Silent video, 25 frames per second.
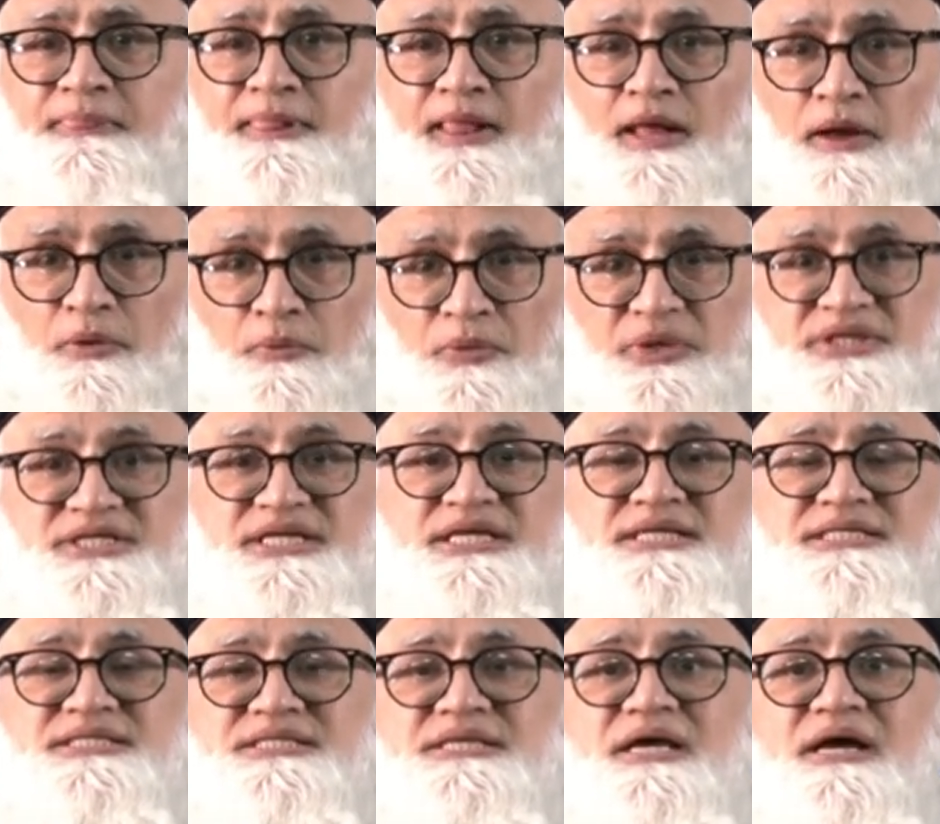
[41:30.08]
which
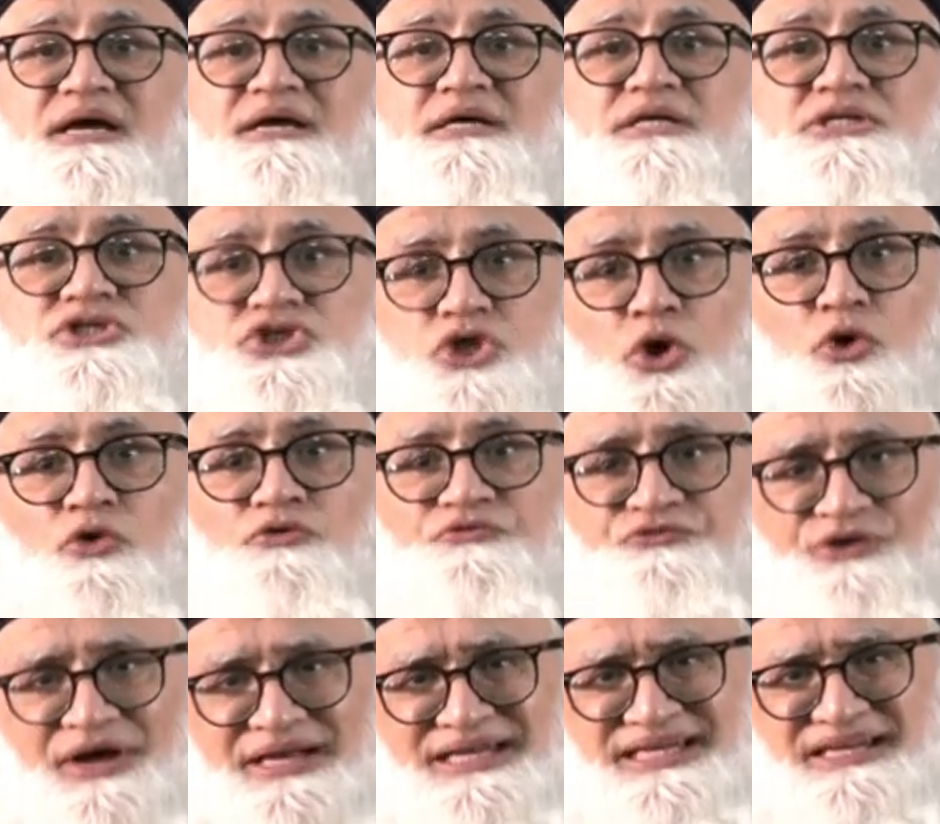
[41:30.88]
is so
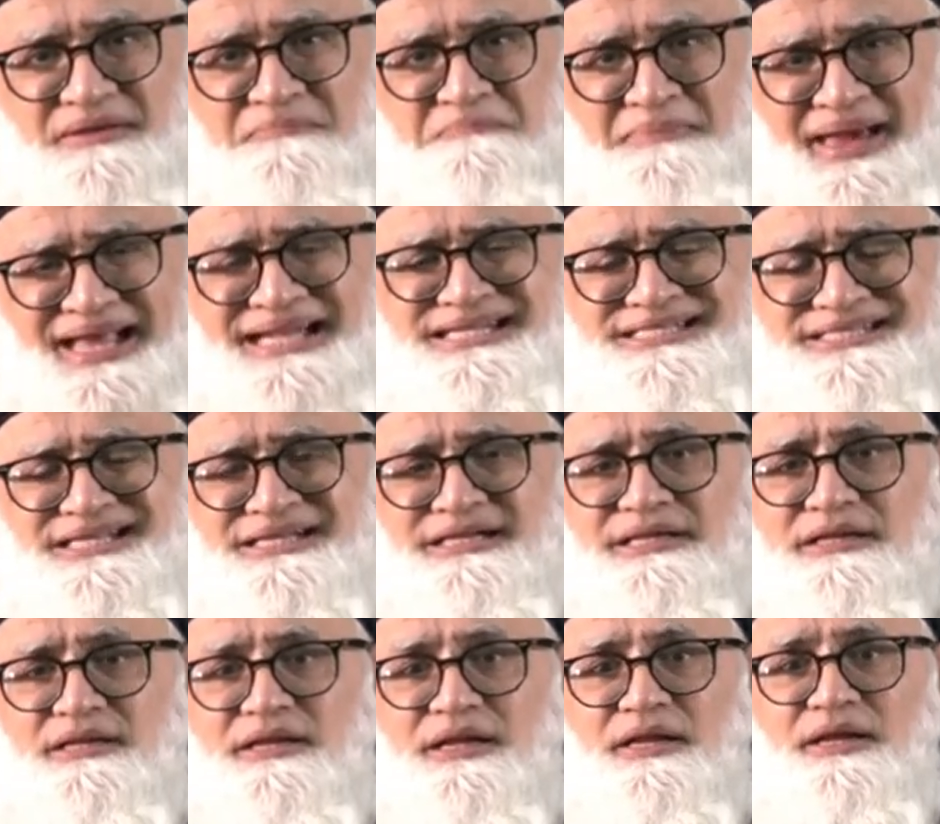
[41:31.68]

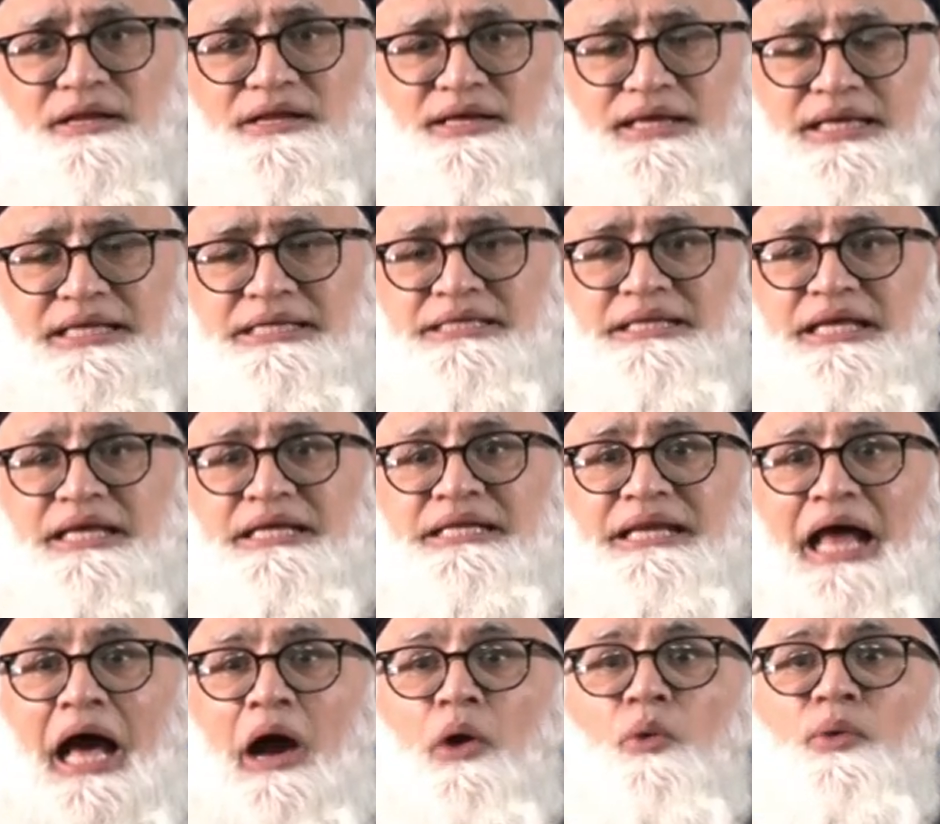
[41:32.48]
fundamental in,
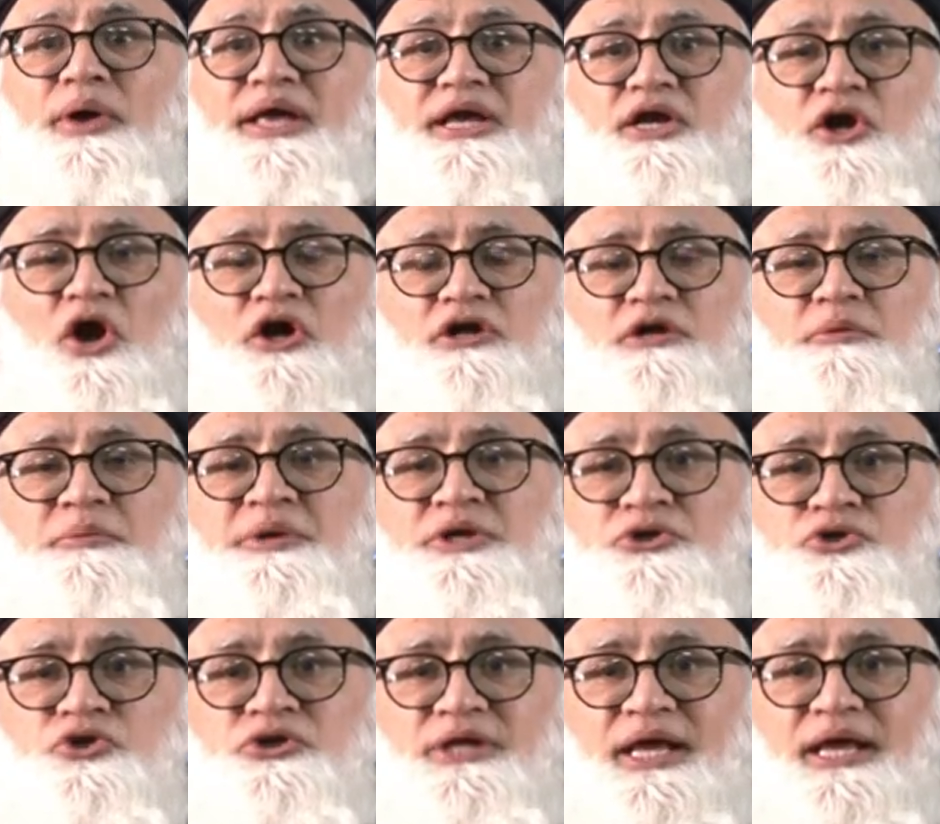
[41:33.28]
in our economy
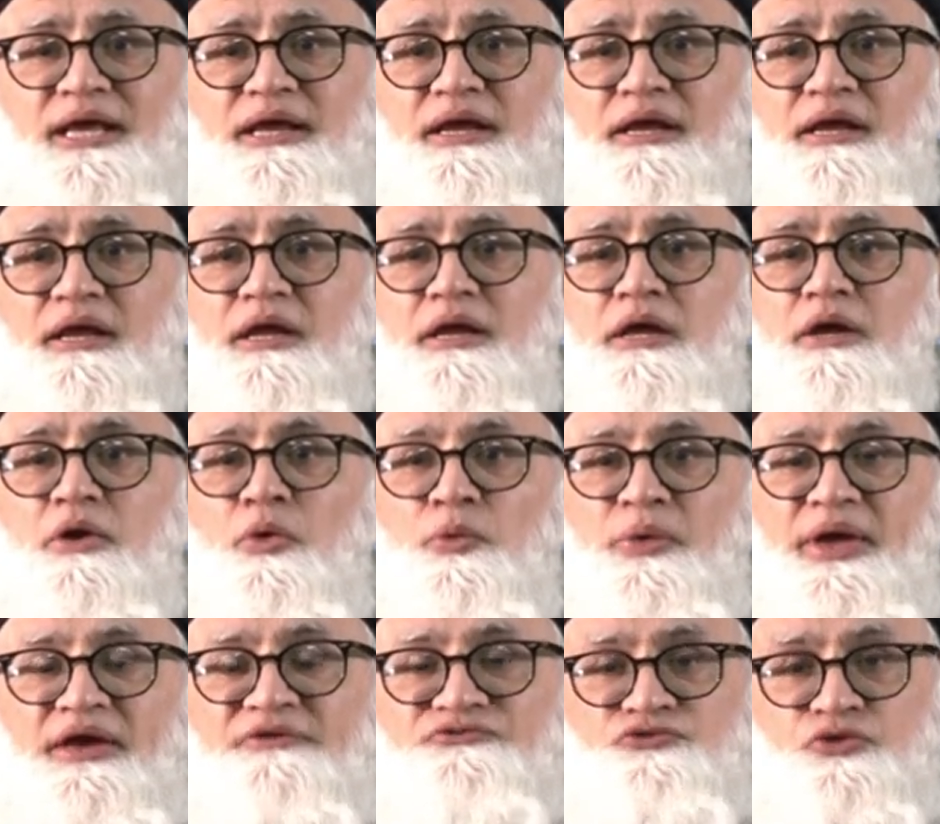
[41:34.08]
today,
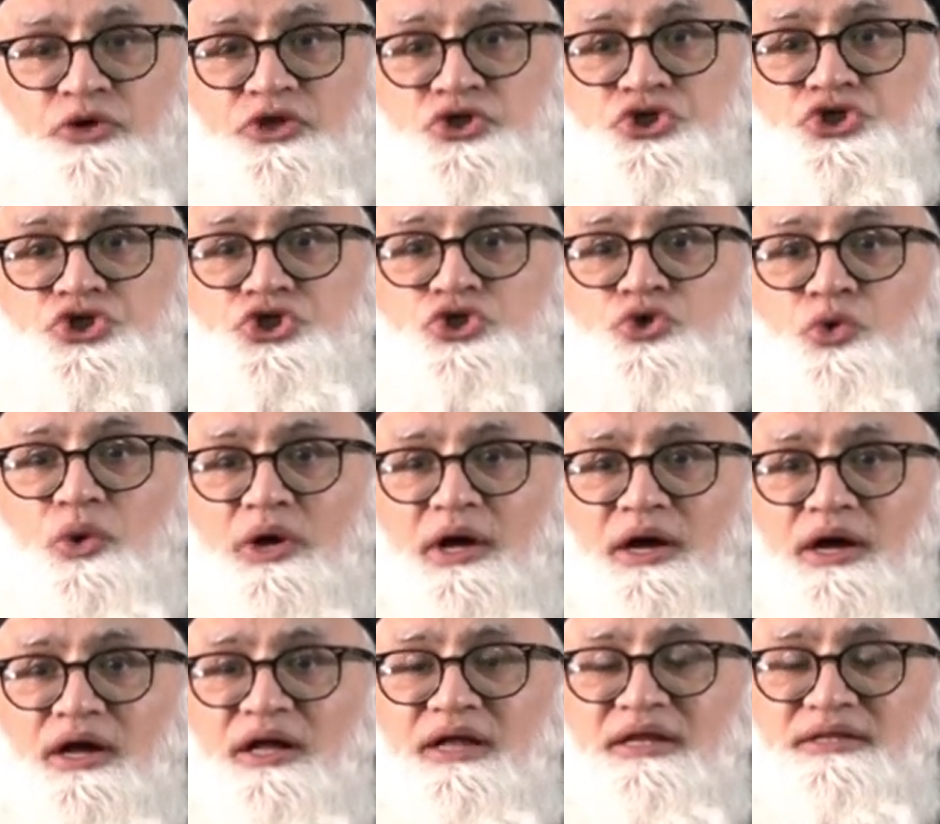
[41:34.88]
we have to
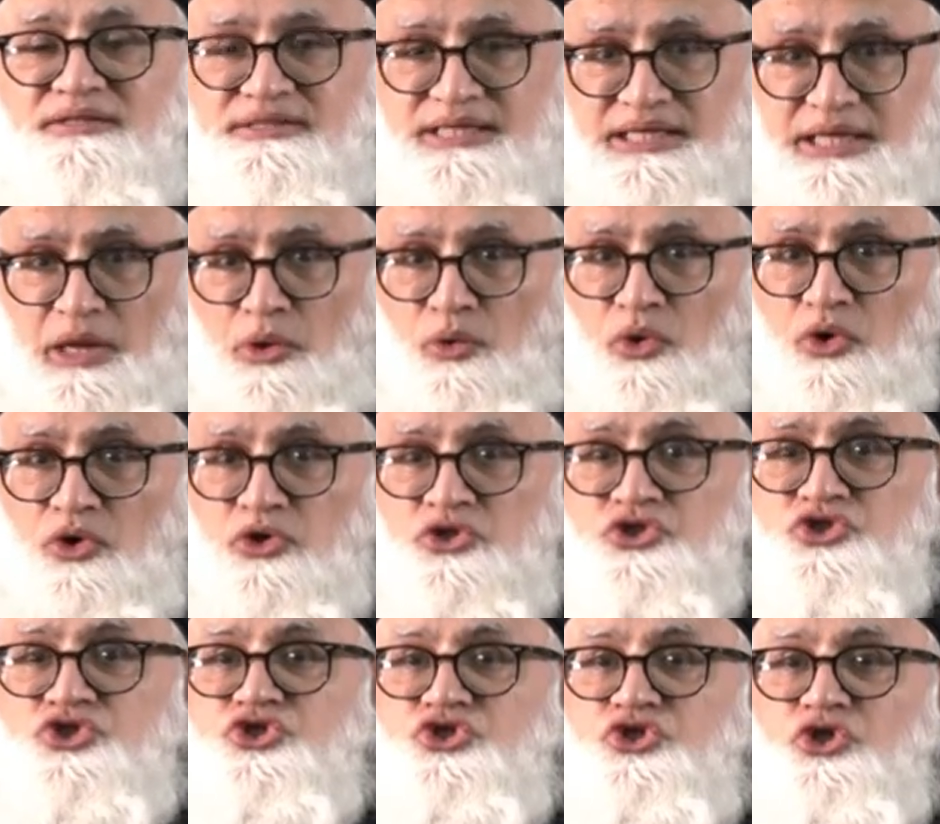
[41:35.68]
ensure that our
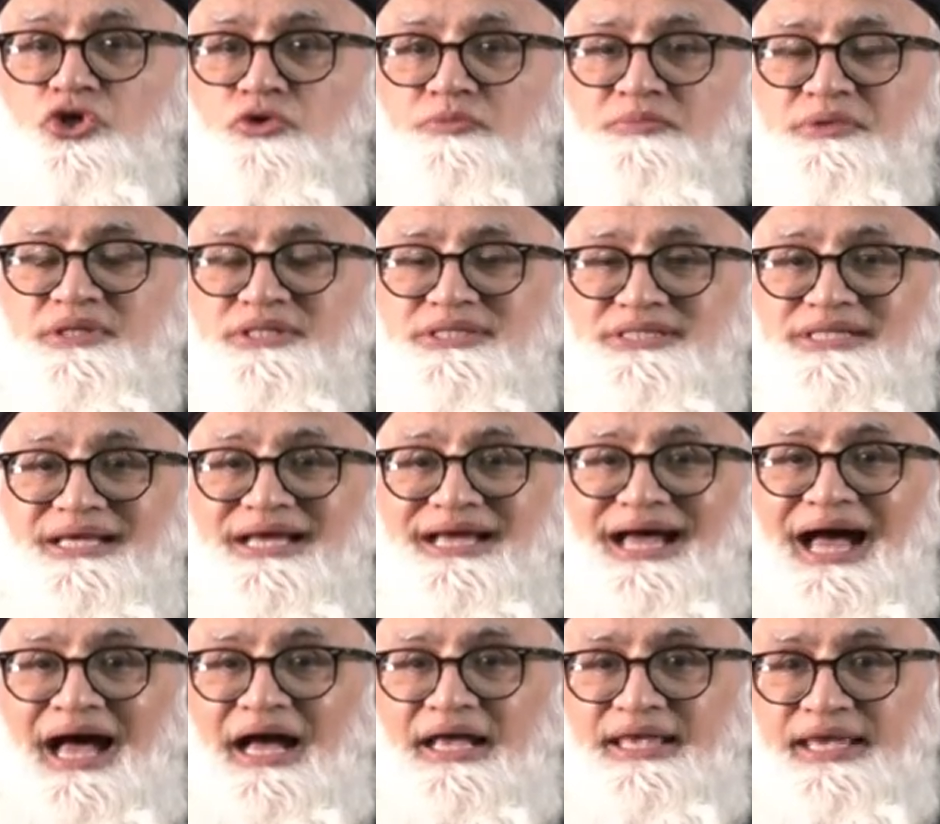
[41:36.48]
consumers
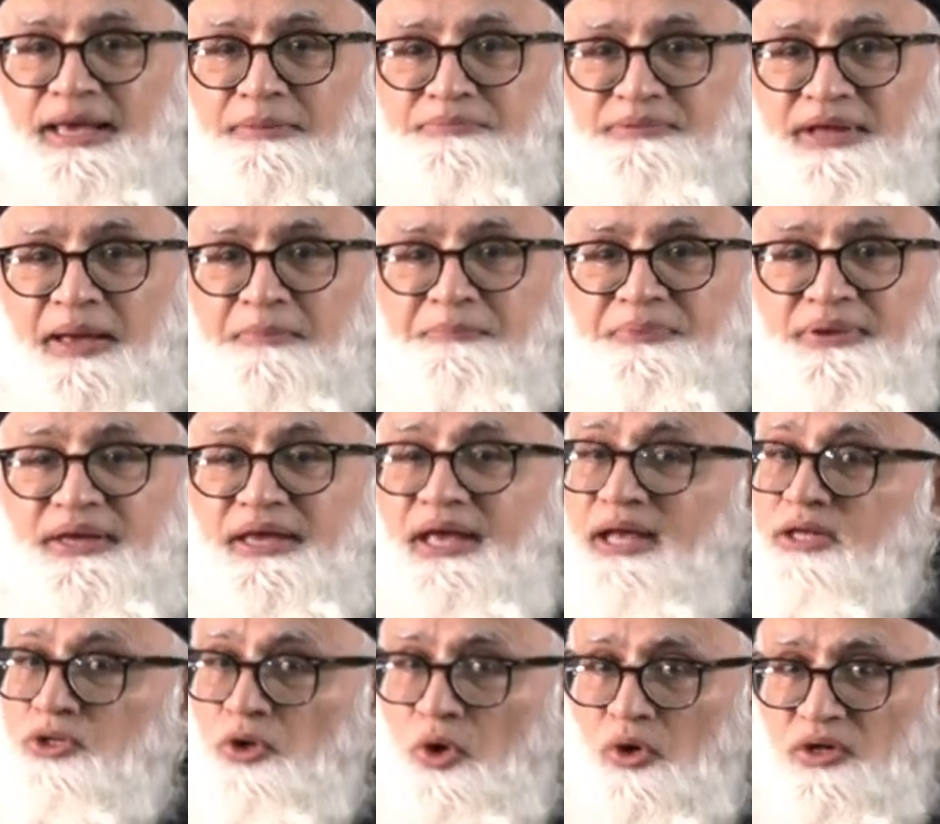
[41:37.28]
are kept happy
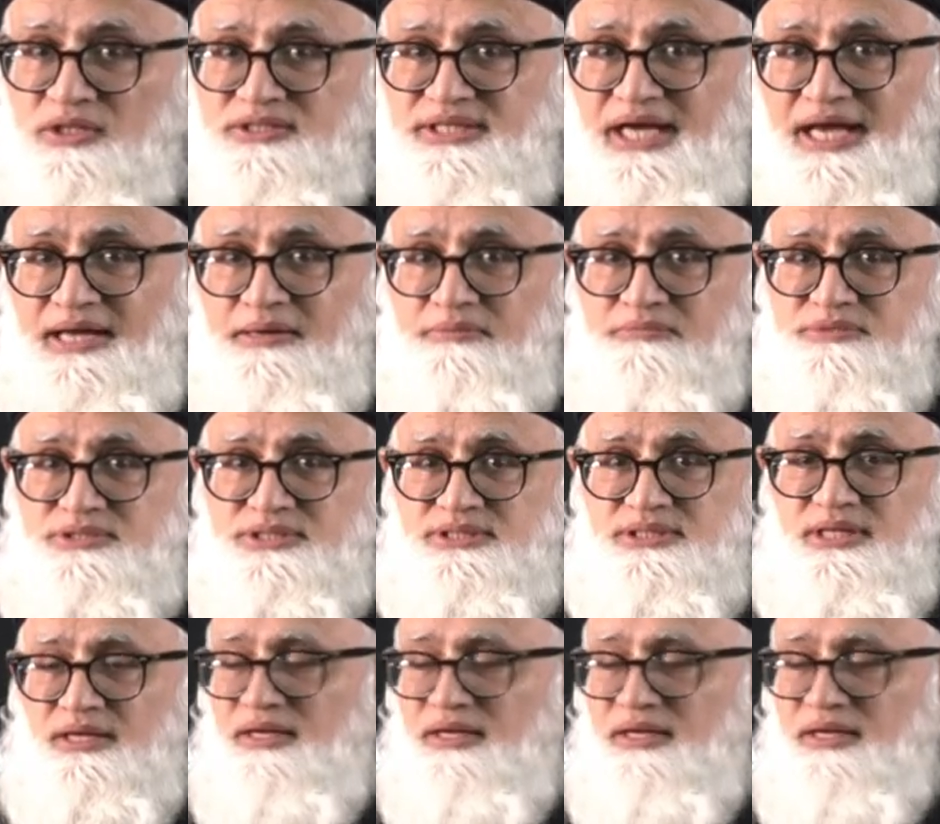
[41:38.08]
at all times.